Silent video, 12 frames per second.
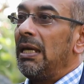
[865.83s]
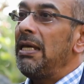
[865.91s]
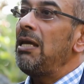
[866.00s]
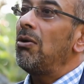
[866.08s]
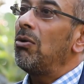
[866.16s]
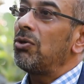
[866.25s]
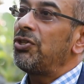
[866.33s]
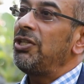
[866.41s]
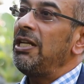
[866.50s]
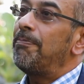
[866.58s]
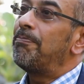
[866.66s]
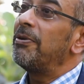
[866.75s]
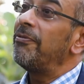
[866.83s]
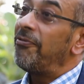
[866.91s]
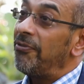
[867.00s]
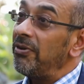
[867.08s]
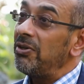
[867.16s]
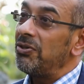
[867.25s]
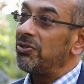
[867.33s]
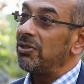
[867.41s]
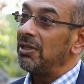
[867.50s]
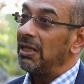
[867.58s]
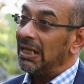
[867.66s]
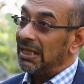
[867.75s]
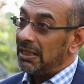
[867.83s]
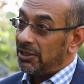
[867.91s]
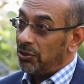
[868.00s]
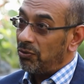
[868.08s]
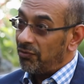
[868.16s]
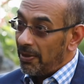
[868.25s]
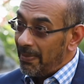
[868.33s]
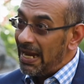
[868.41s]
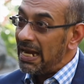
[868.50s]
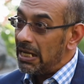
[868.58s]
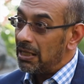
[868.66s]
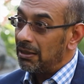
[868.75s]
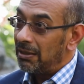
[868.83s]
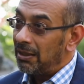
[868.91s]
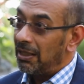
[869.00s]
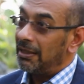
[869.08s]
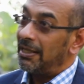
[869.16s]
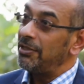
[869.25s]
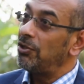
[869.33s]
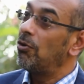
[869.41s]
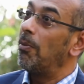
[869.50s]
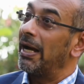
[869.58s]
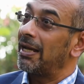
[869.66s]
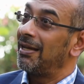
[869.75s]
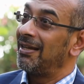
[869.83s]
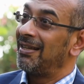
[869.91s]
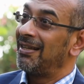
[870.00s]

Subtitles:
he or she prefers to remain here than to go back.